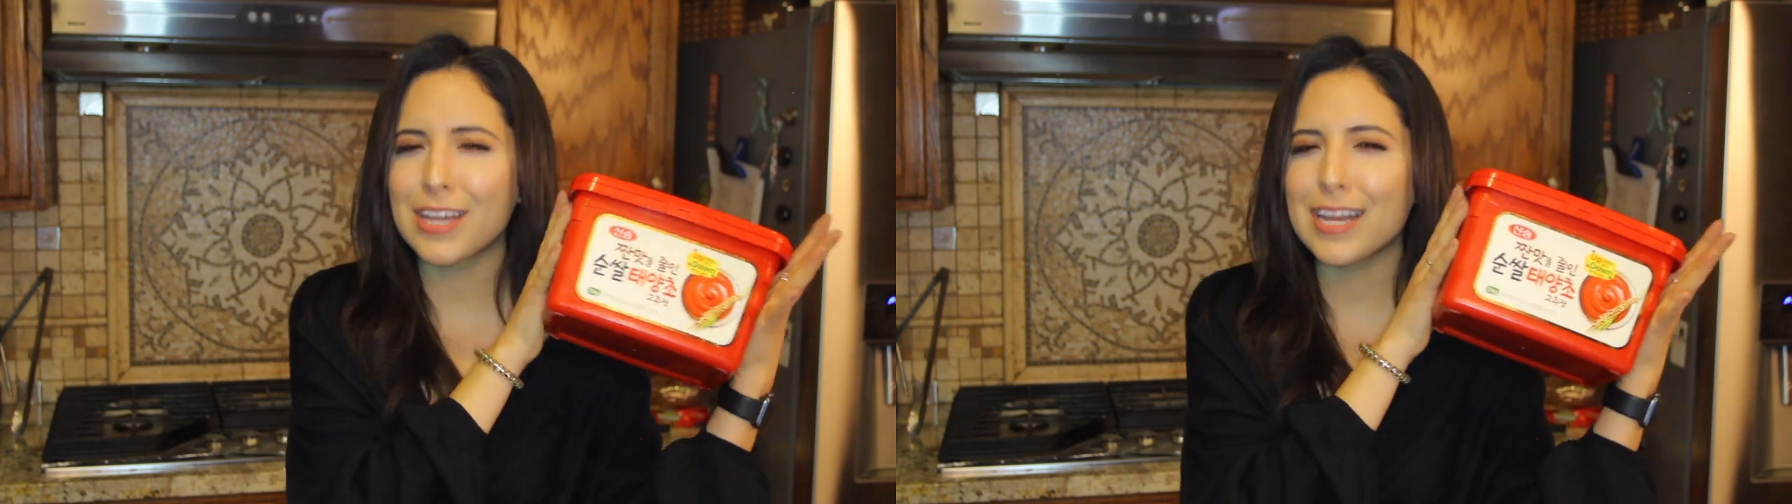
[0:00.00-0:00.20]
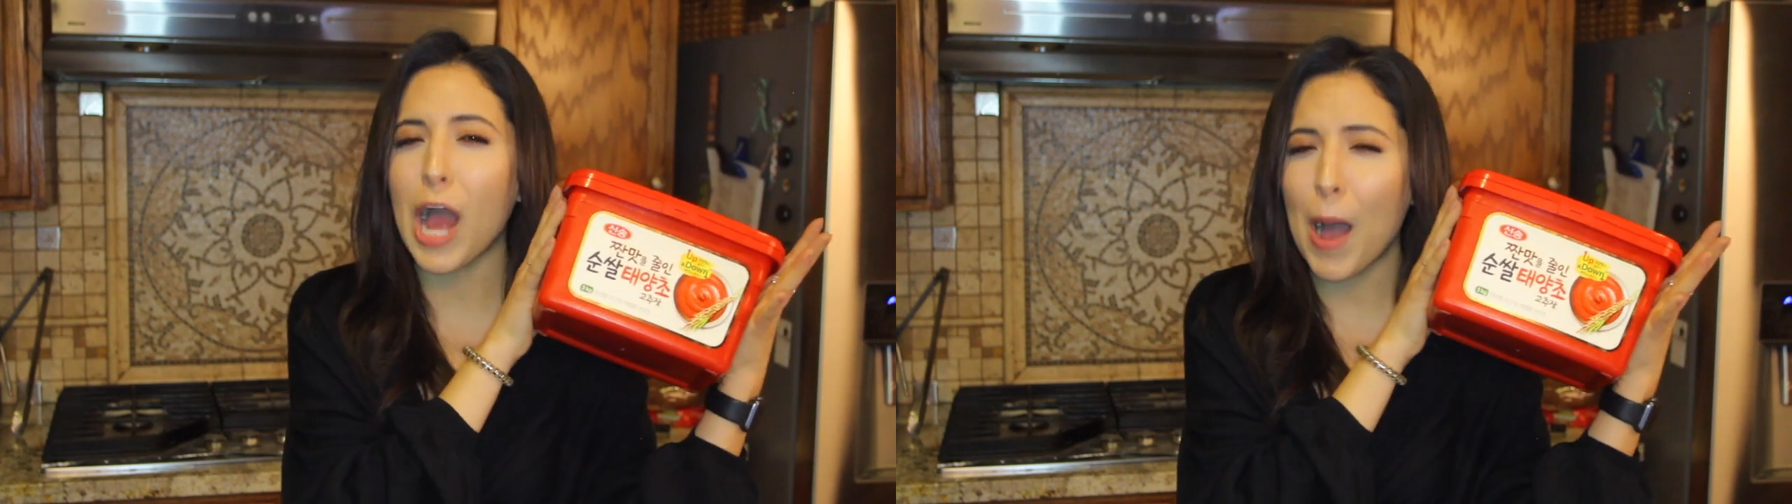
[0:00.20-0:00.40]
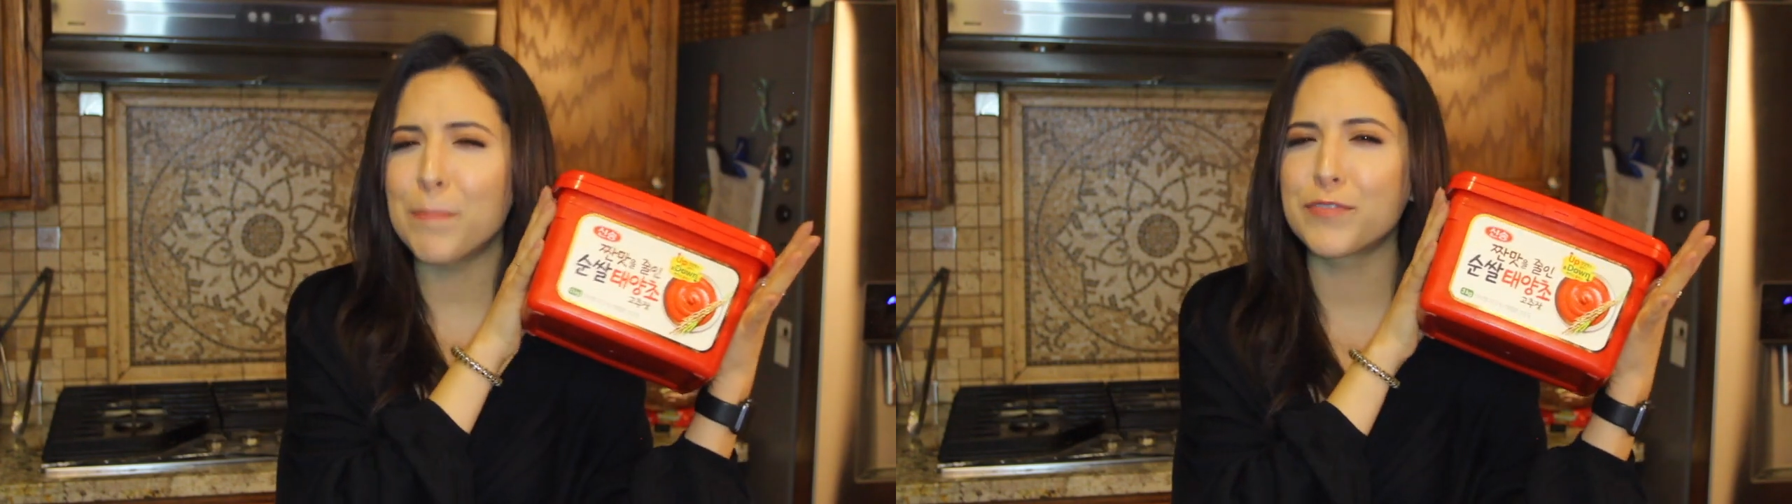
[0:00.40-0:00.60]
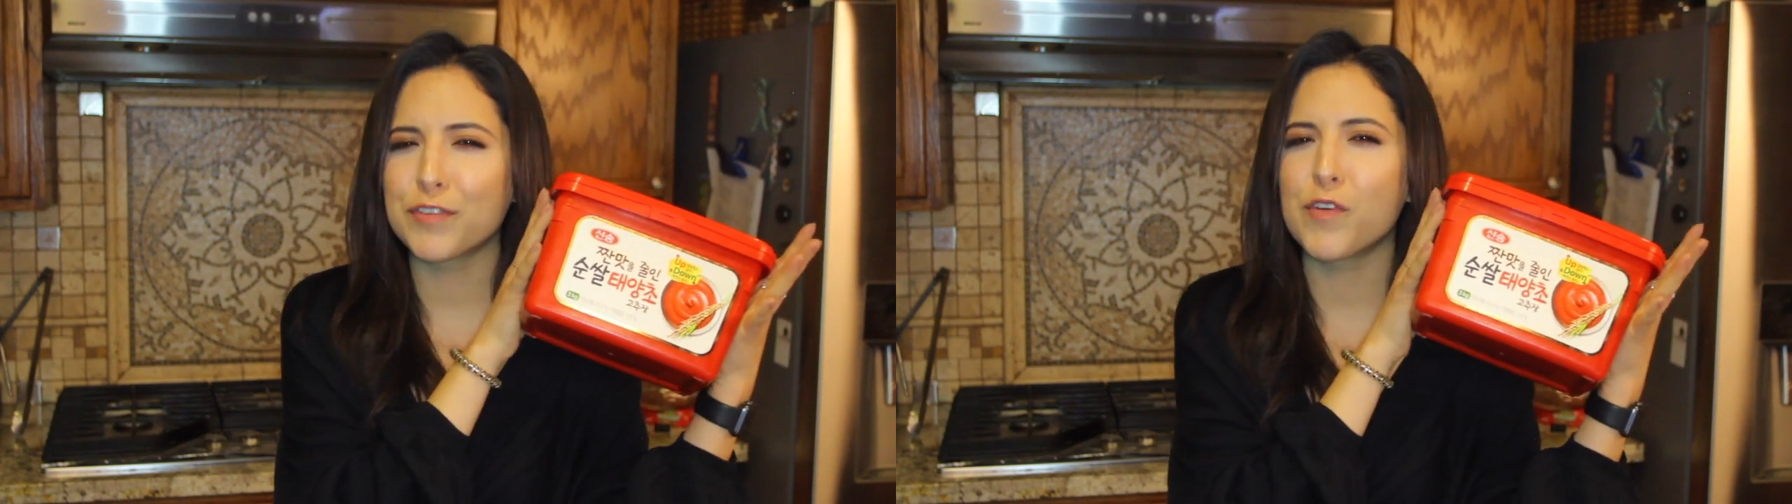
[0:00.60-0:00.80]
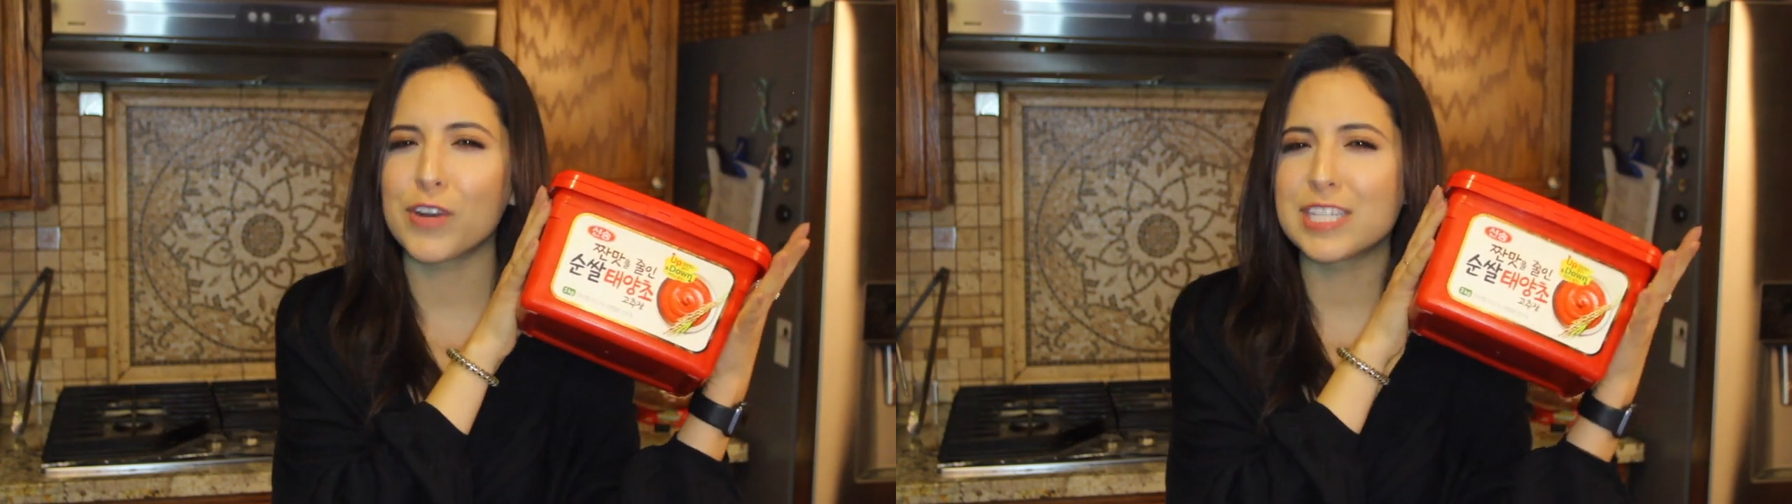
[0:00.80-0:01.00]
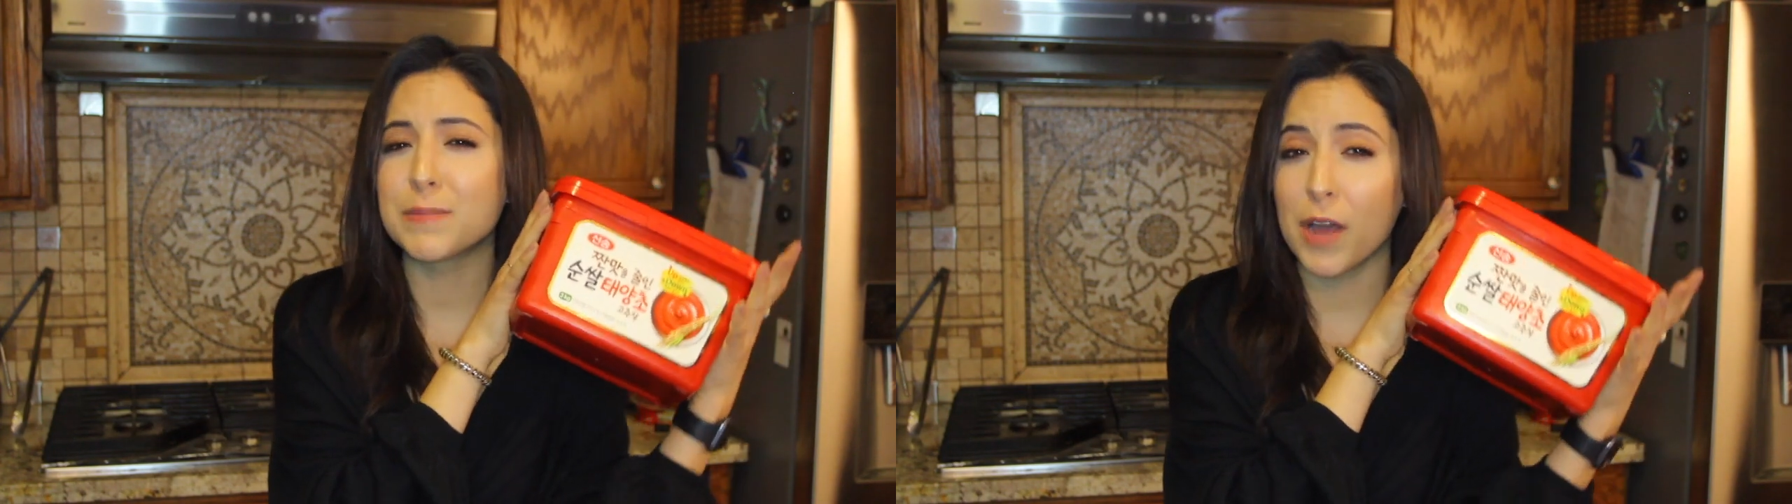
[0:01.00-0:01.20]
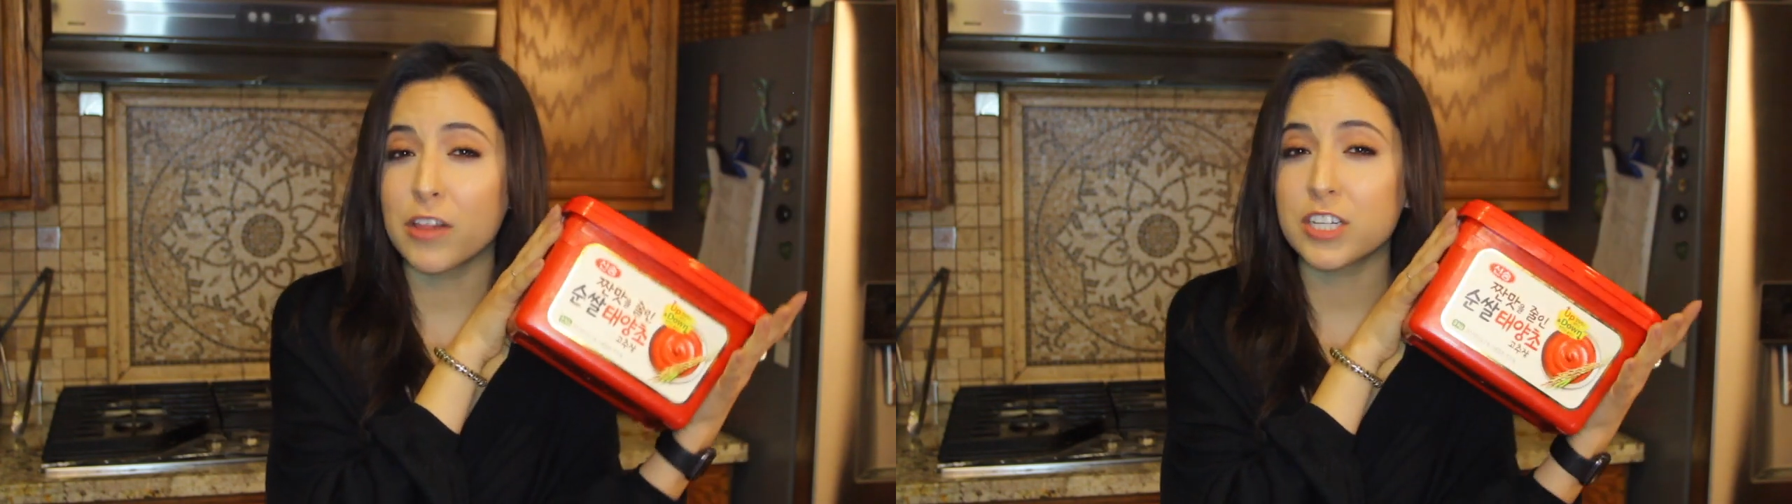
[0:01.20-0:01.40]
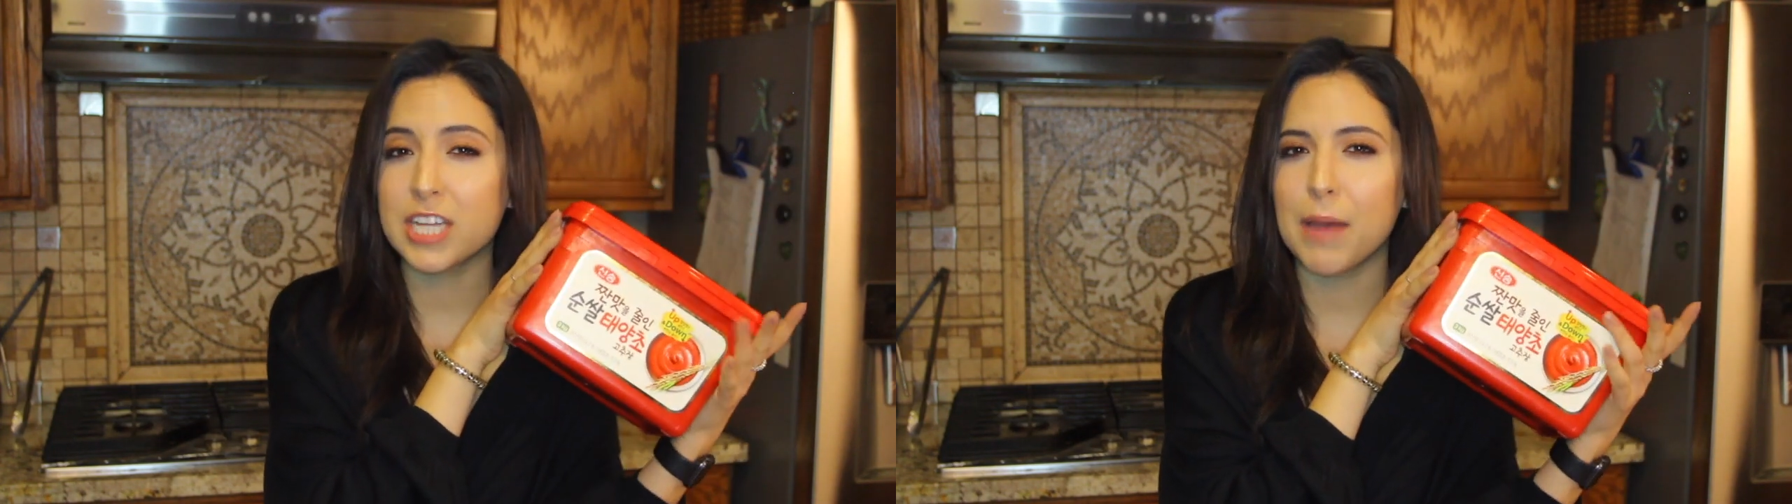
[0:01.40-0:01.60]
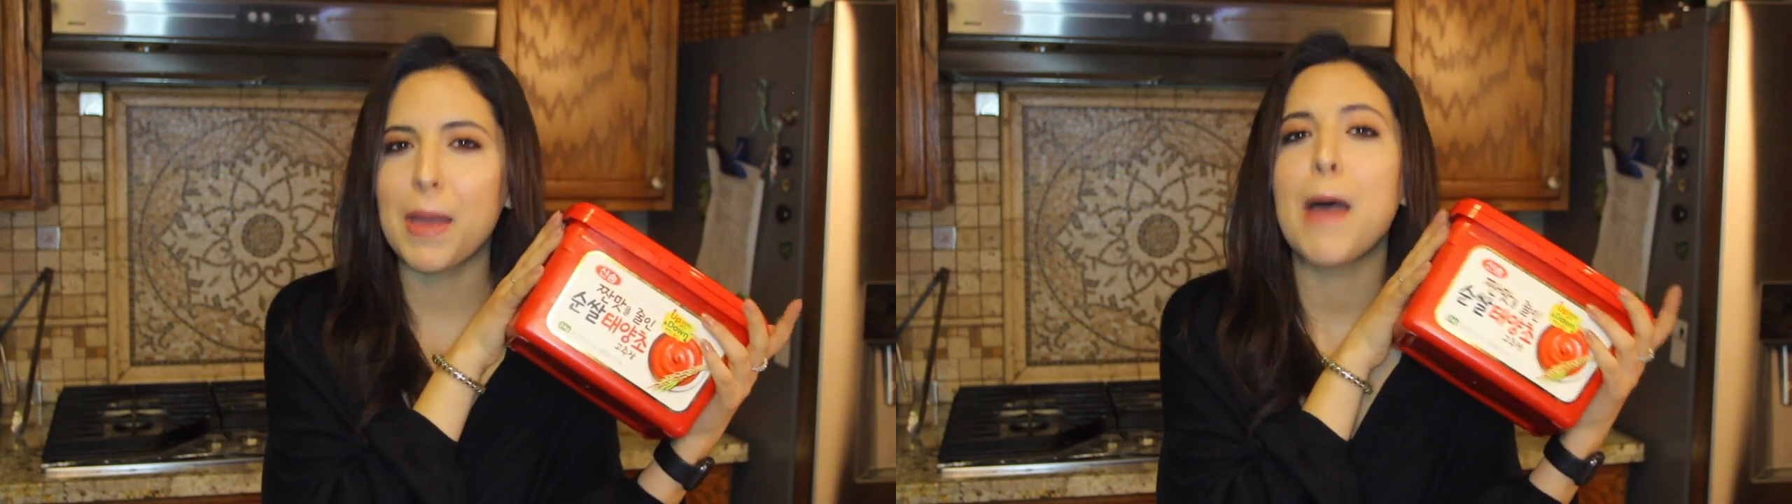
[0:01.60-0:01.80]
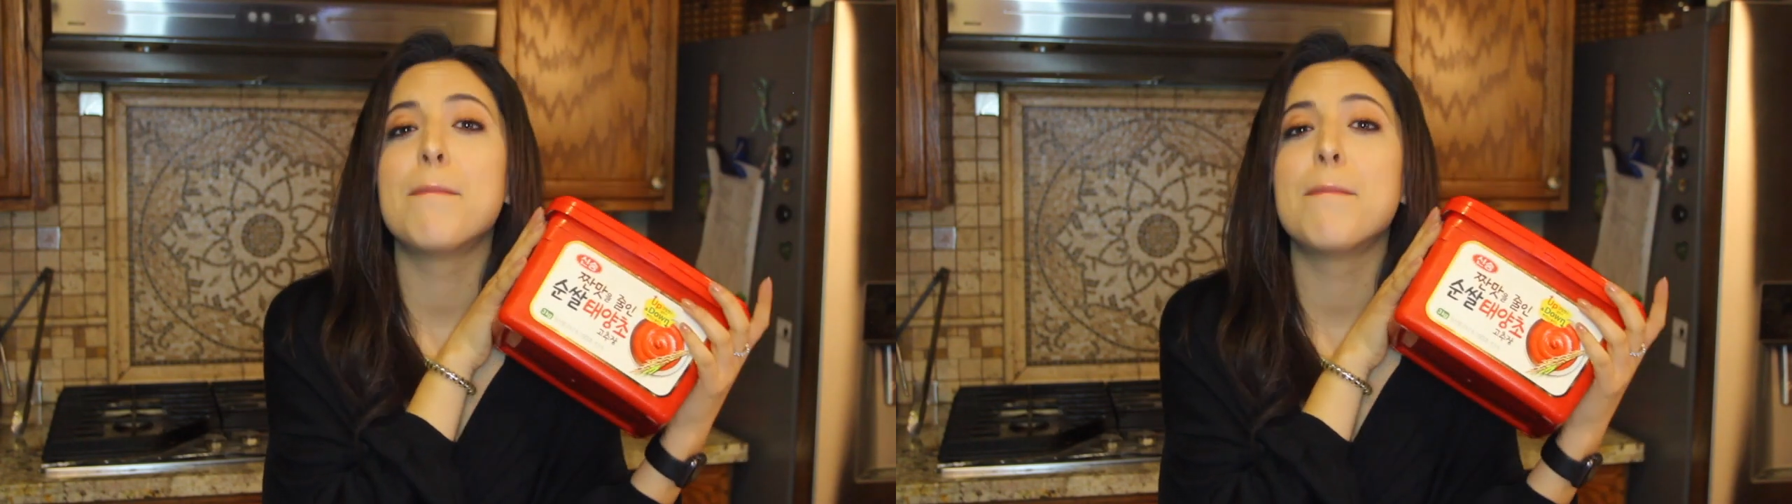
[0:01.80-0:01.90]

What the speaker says: You could opt for a smaller tub,